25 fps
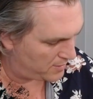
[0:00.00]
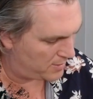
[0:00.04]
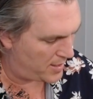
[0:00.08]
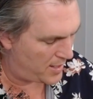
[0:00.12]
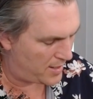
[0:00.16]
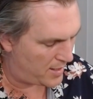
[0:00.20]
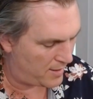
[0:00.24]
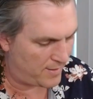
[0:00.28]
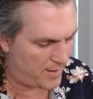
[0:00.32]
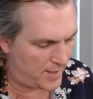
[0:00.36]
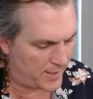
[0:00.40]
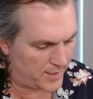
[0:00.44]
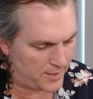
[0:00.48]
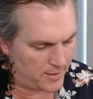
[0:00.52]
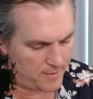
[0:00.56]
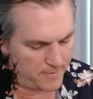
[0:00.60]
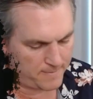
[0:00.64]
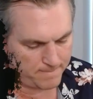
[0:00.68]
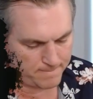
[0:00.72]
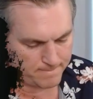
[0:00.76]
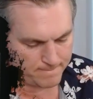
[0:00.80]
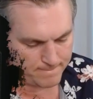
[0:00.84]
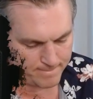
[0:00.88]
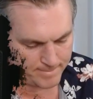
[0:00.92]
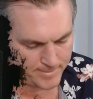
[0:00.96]
that attacker.
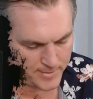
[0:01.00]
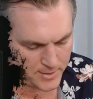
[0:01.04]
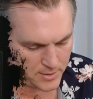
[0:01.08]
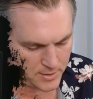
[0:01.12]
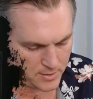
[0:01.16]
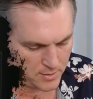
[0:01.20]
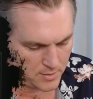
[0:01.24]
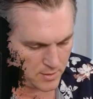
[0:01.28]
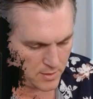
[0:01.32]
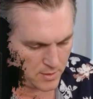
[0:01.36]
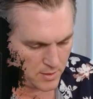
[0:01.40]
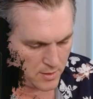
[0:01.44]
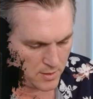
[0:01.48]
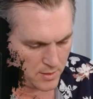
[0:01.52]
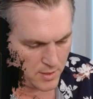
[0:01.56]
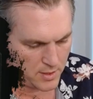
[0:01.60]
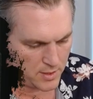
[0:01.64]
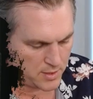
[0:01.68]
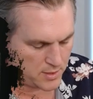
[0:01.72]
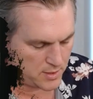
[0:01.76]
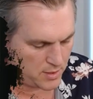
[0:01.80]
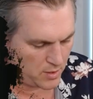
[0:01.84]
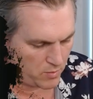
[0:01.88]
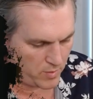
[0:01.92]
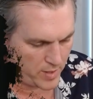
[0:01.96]

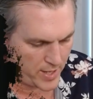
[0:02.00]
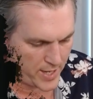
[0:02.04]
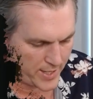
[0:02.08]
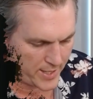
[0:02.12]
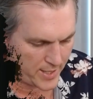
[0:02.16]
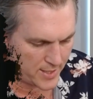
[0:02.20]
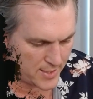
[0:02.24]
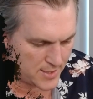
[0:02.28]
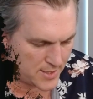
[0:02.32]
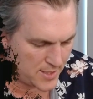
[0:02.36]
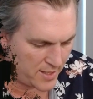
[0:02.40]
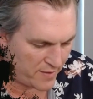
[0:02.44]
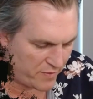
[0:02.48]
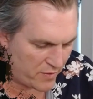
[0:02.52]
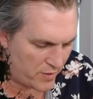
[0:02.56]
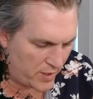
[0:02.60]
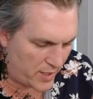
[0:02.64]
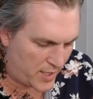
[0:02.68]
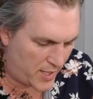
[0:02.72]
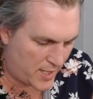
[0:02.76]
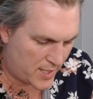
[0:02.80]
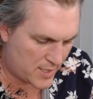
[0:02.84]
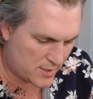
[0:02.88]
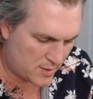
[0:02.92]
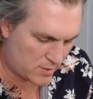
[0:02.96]
So we are going to suffer a
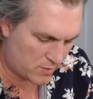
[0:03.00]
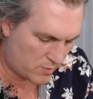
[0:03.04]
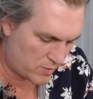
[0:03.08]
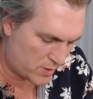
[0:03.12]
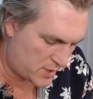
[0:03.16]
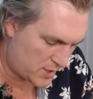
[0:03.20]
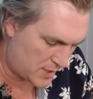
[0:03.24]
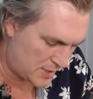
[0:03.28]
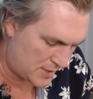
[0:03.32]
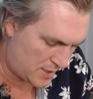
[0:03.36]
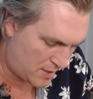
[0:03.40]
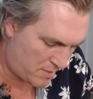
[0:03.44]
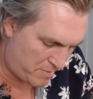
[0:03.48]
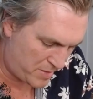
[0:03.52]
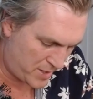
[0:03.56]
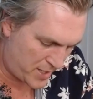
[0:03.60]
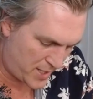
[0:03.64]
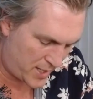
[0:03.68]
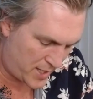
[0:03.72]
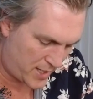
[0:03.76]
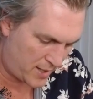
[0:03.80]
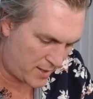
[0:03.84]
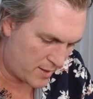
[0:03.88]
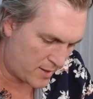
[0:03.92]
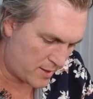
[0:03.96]
hit, which is going to
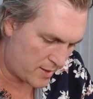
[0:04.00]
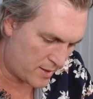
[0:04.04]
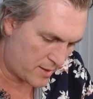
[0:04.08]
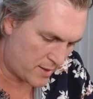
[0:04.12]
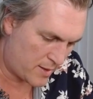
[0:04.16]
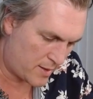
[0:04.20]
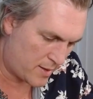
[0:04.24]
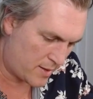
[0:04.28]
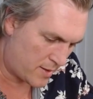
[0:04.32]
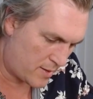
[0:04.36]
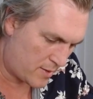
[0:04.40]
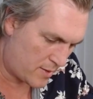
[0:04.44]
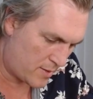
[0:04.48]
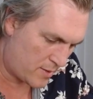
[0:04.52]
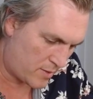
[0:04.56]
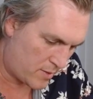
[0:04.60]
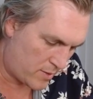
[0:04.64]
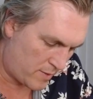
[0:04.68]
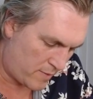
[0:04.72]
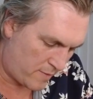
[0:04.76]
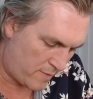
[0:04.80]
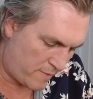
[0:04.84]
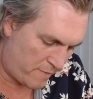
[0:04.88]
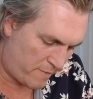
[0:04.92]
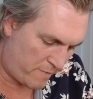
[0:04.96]
be
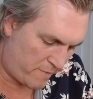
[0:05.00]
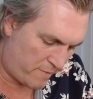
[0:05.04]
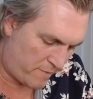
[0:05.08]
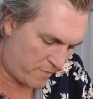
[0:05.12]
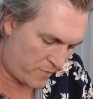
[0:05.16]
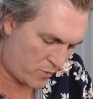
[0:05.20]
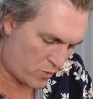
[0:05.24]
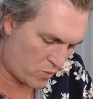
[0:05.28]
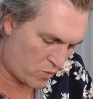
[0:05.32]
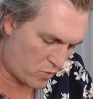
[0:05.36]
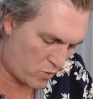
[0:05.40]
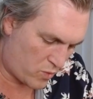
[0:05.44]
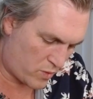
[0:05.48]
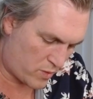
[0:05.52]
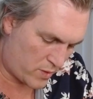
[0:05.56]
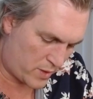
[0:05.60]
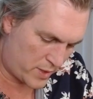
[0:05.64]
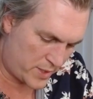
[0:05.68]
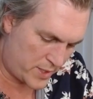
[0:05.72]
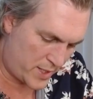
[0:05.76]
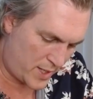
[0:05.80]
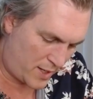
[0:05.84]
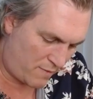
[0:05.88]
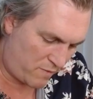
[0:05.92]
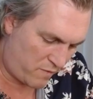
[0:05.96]
4
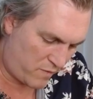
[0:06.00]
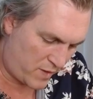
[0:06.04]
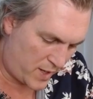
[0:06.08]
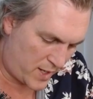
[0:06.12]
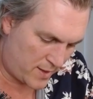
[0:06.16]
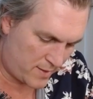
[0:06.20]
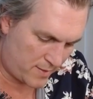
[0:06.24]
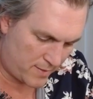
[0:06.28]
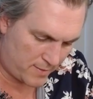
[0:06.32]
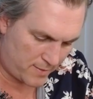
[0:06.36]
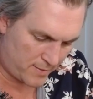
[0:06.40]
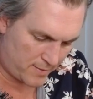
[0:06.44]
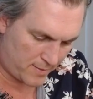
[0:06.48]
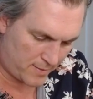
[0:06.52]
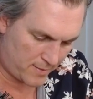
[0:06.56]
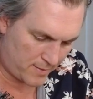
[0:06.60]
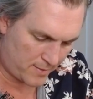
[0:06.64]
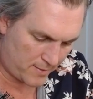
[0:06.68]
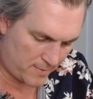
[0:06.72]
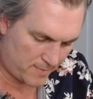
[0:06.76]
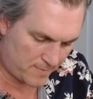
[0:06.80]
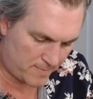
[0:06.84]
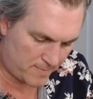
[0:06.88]
defense